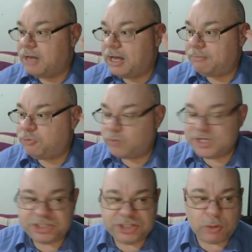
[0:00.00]
The
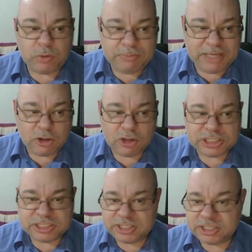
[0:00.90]
reason you don't want to pick Earth
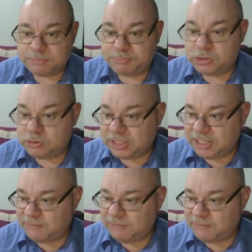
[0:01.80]
is it's a purely